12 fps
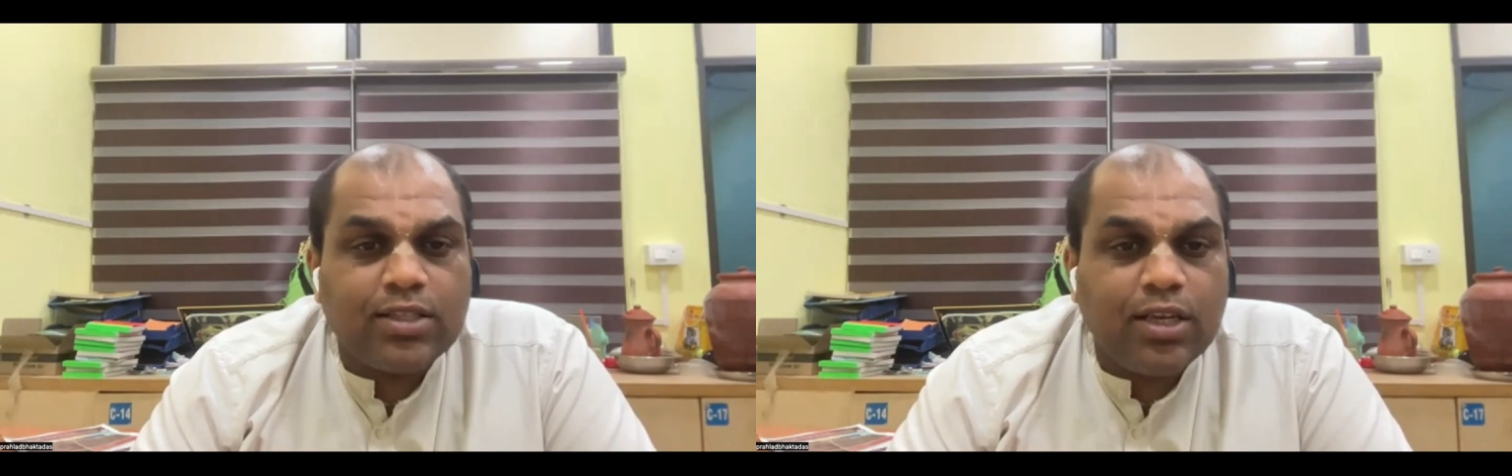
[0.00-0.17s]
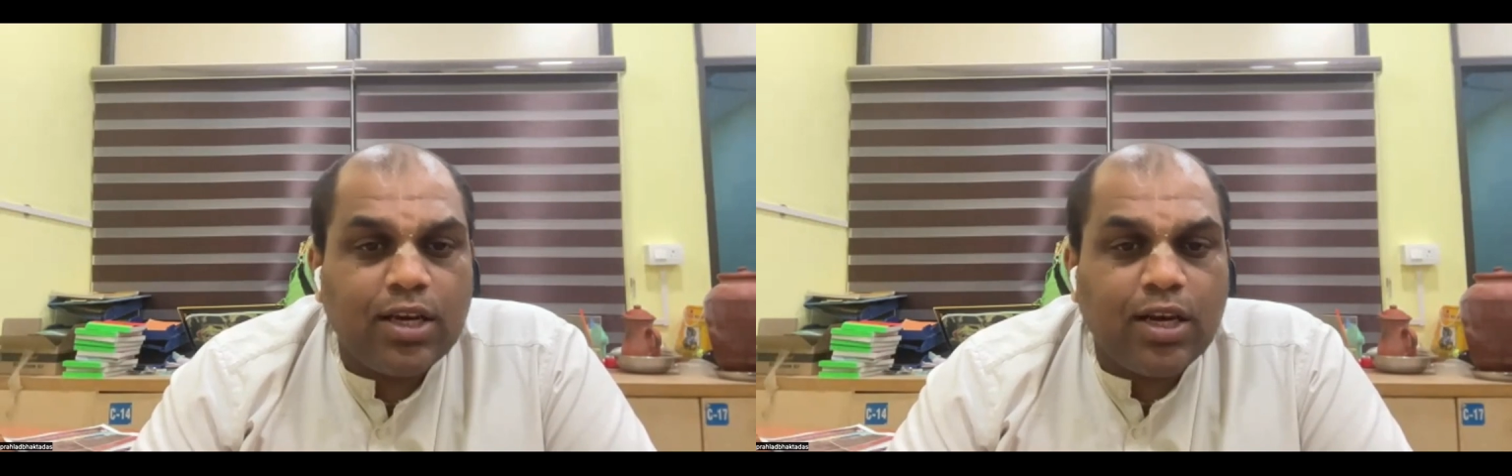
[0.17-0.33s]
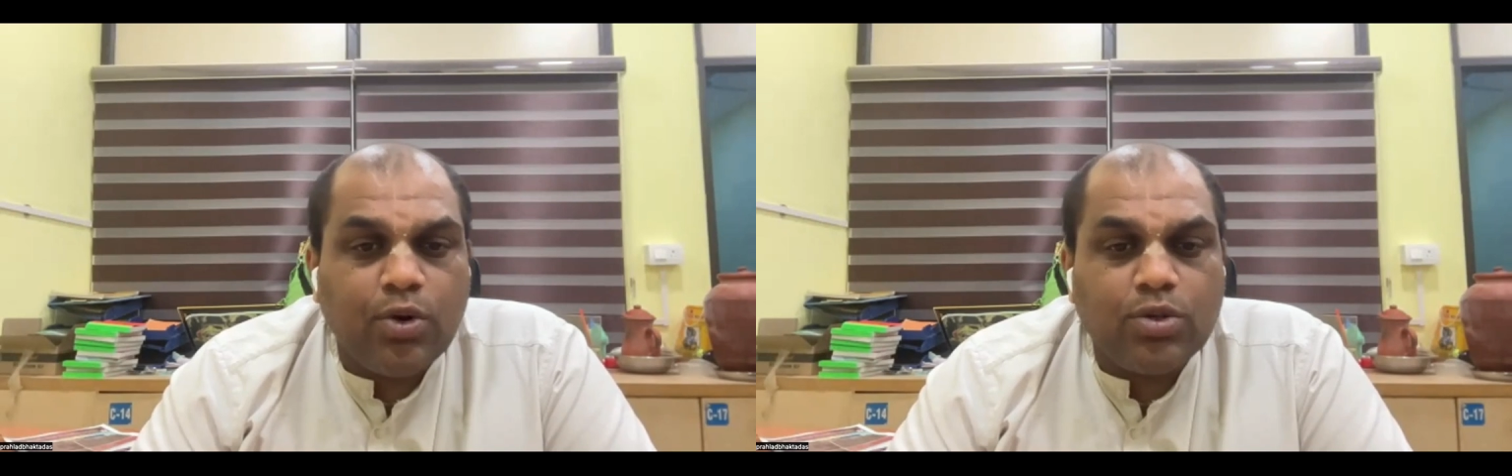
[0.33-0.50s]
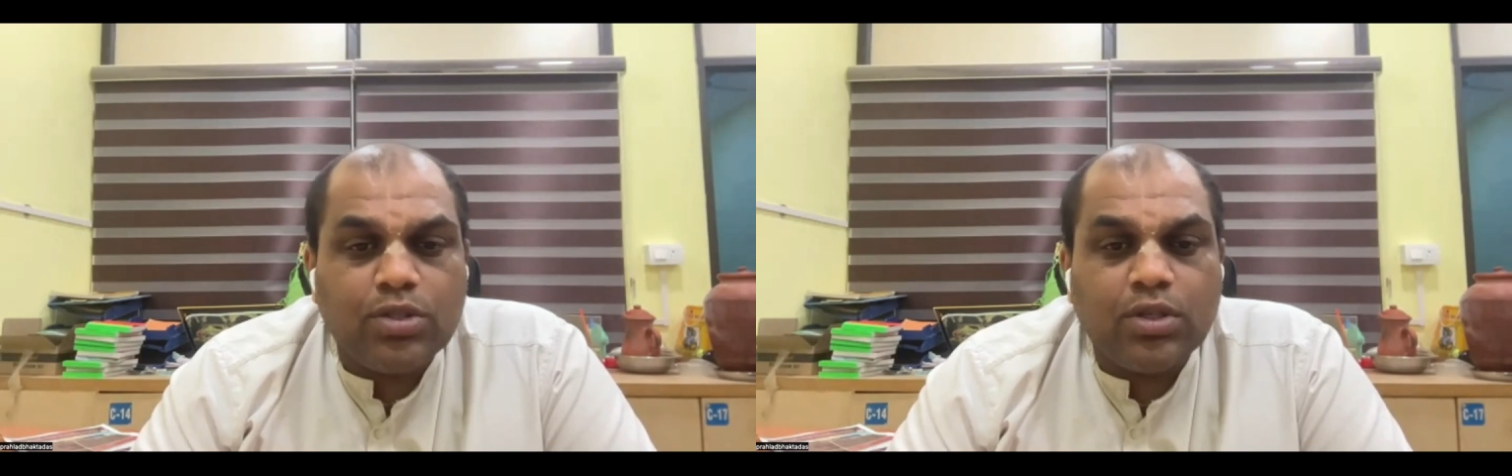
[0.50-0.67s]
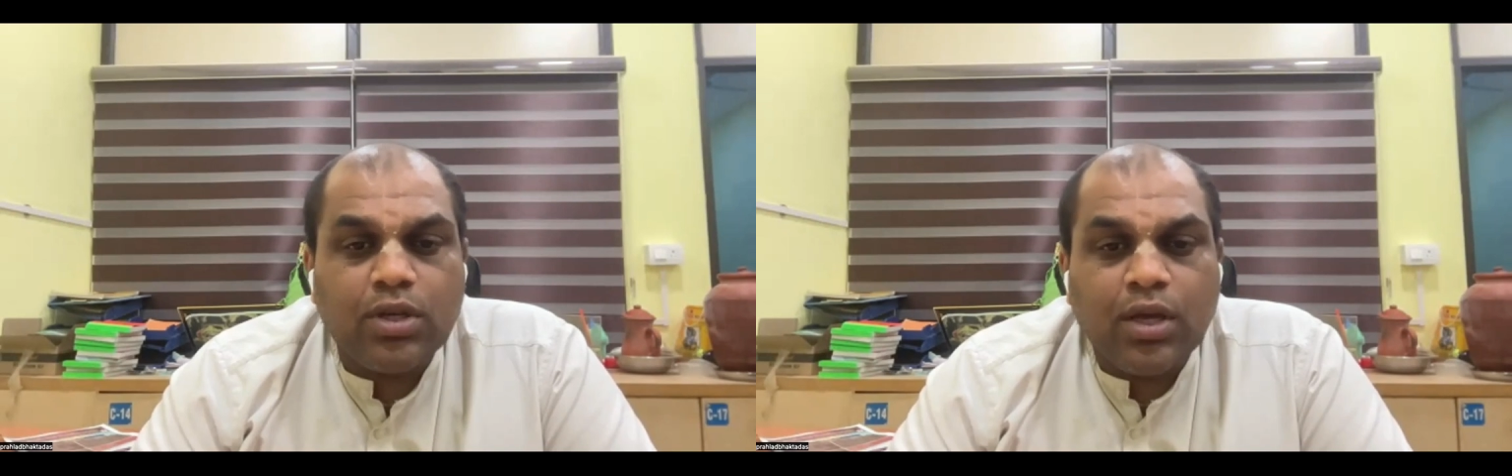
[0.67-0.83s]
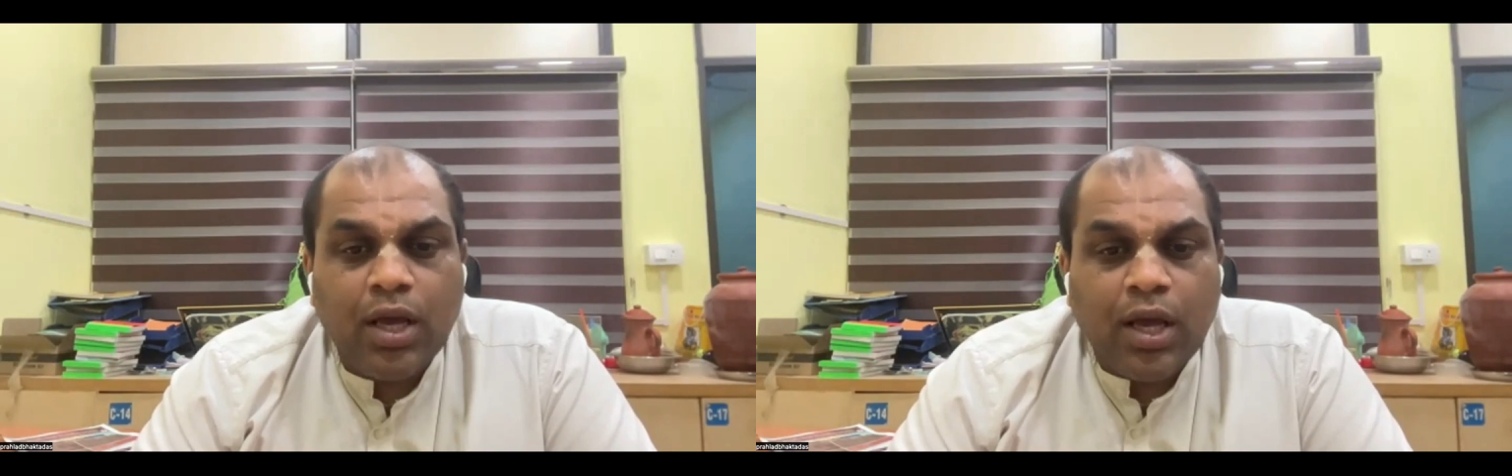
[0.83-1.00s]
16
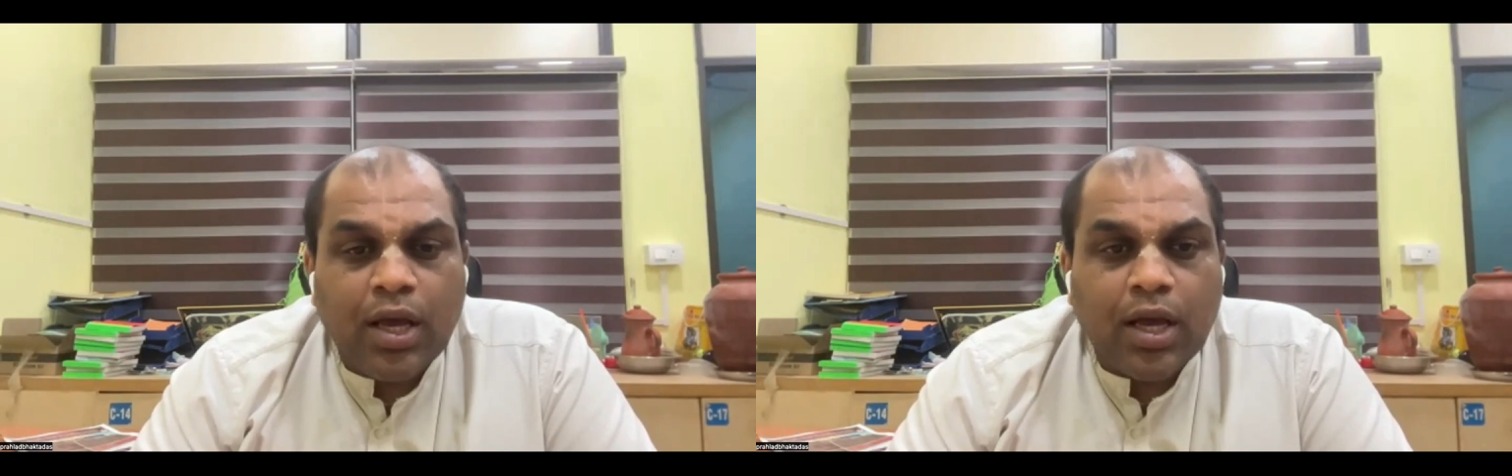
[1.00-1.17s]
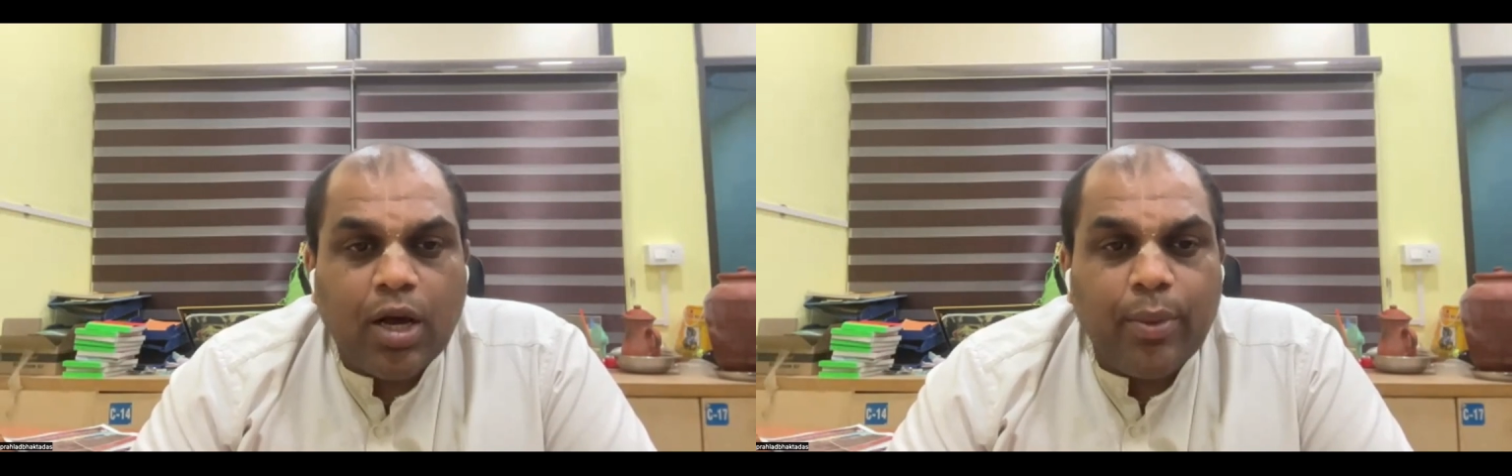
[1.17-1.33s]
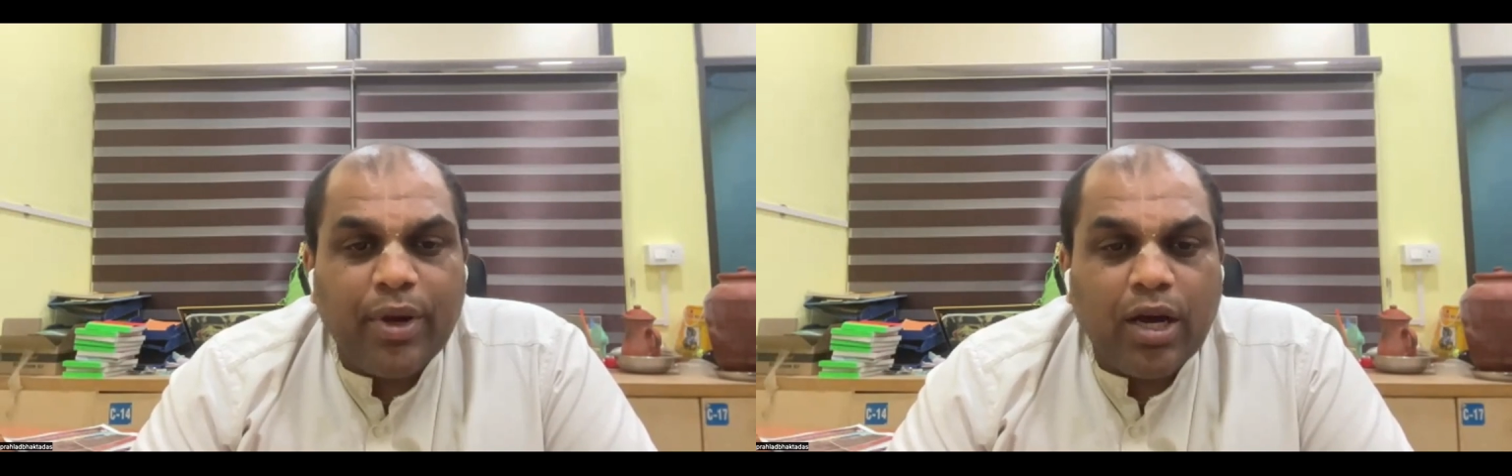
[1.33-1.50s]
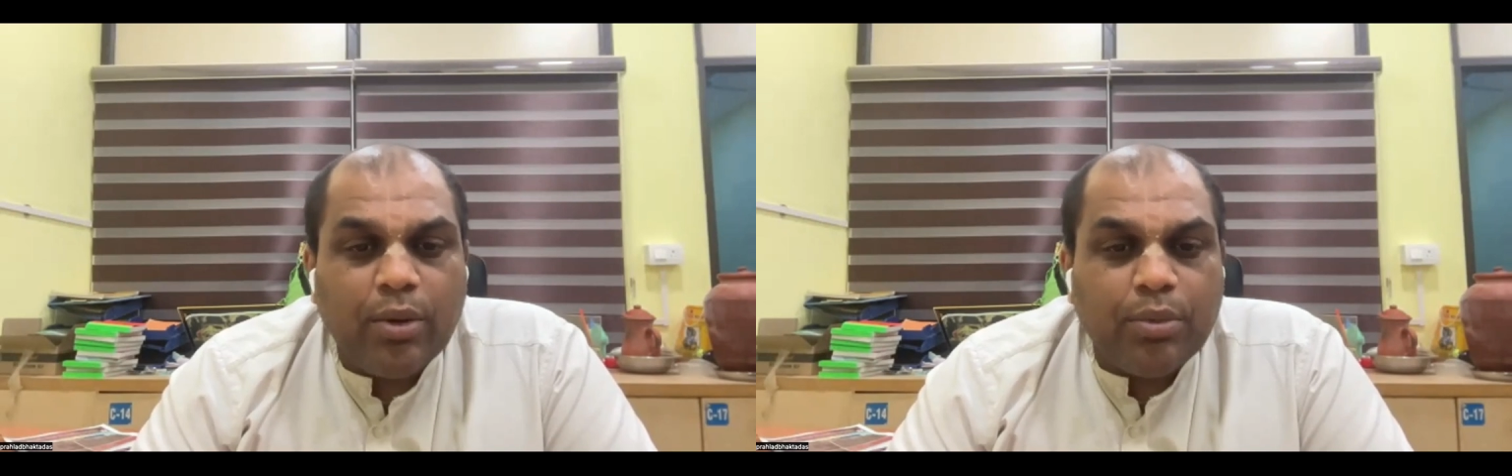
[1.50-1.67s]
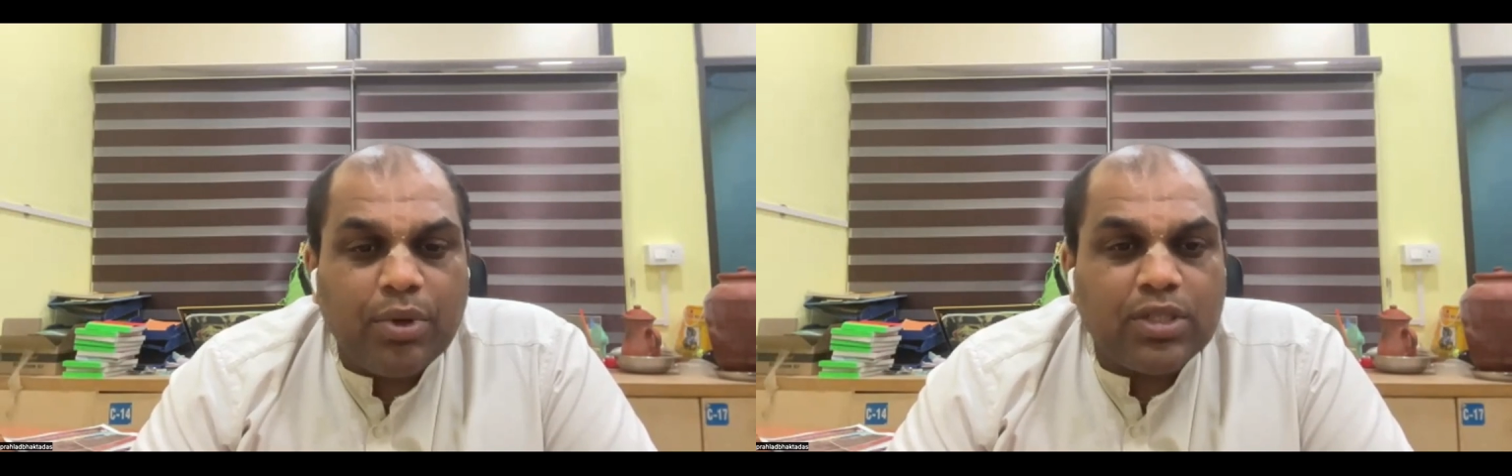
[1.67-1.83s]
rounds coming up.